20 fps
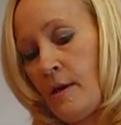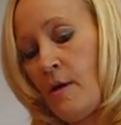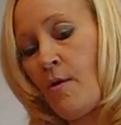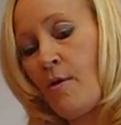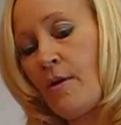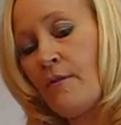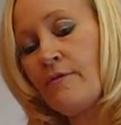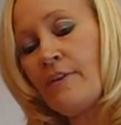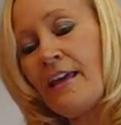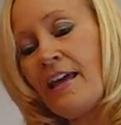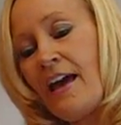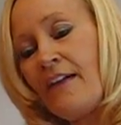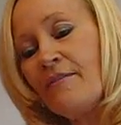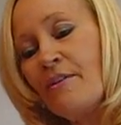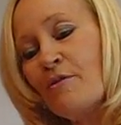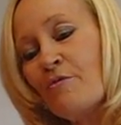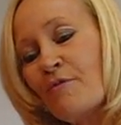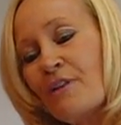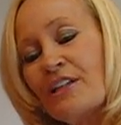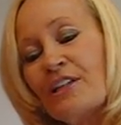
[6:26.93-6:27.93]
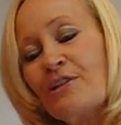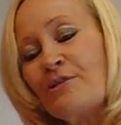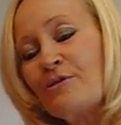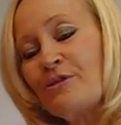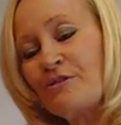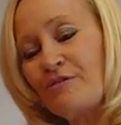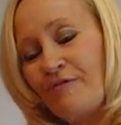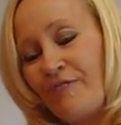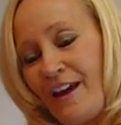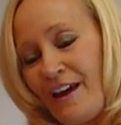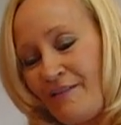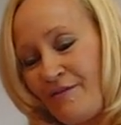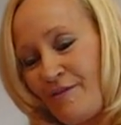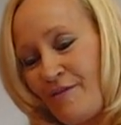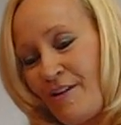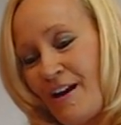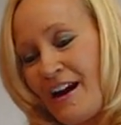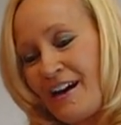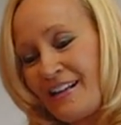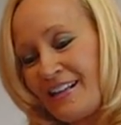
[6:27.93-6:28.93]
Or if they have a reduced fat
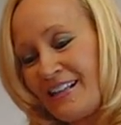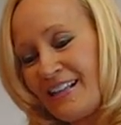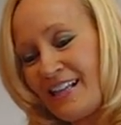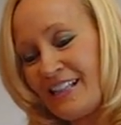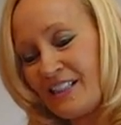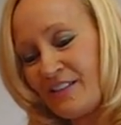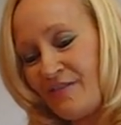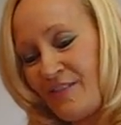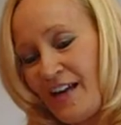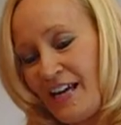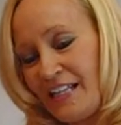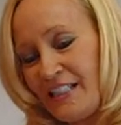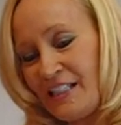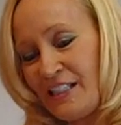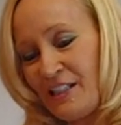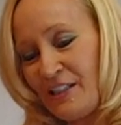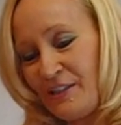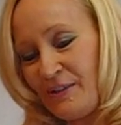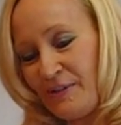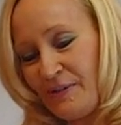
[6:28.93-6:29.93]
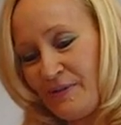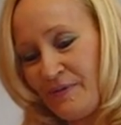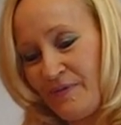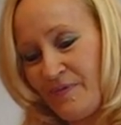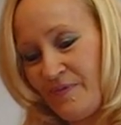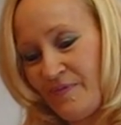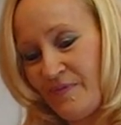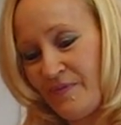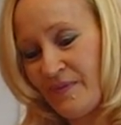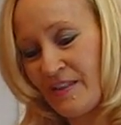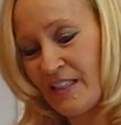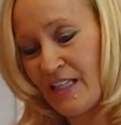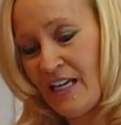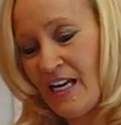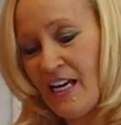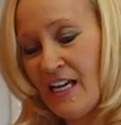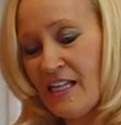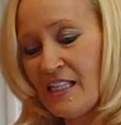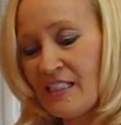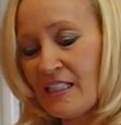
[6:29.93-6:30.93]
variety, that's fine too.
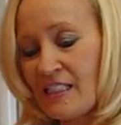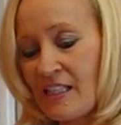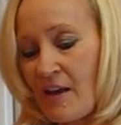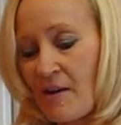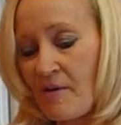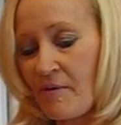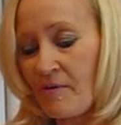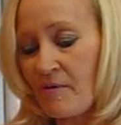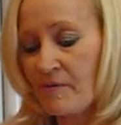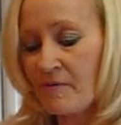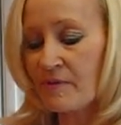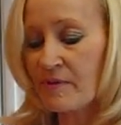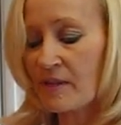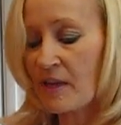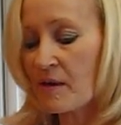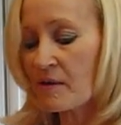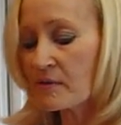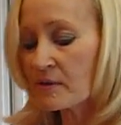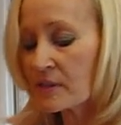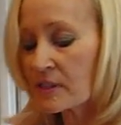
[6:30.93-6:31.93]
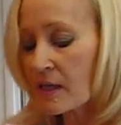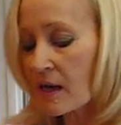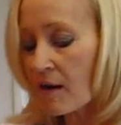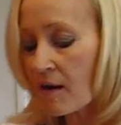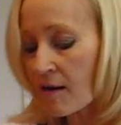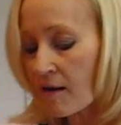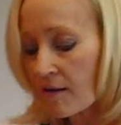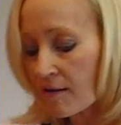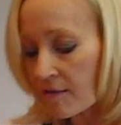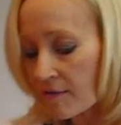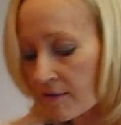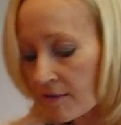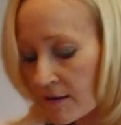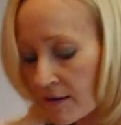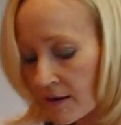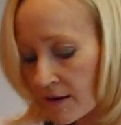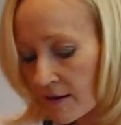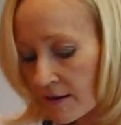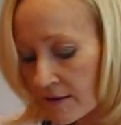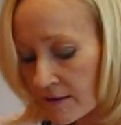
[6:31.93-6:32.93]
So those are
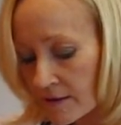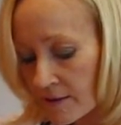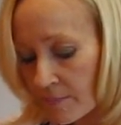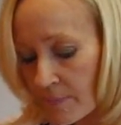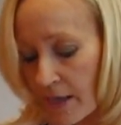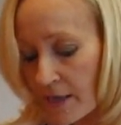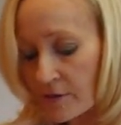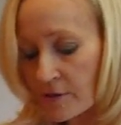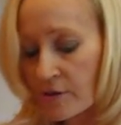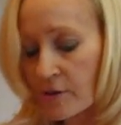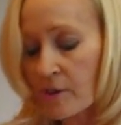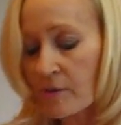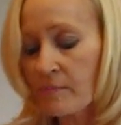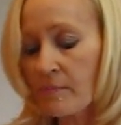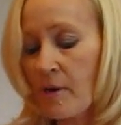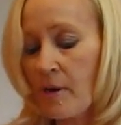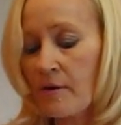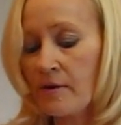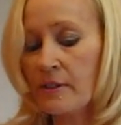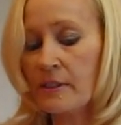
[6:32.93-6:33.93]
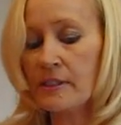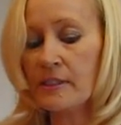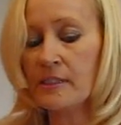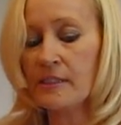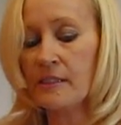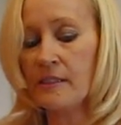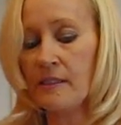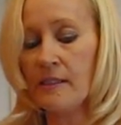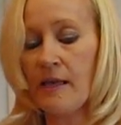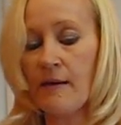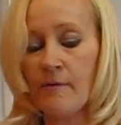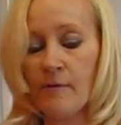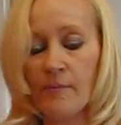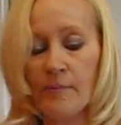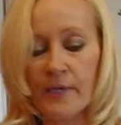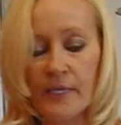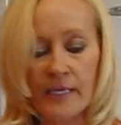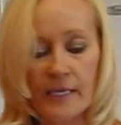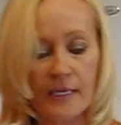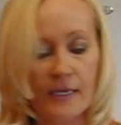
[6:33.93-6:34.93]
the major components that will
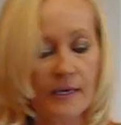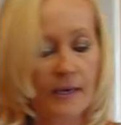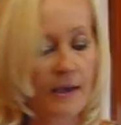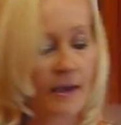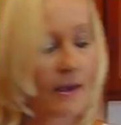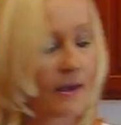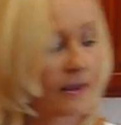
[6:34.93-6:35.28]
be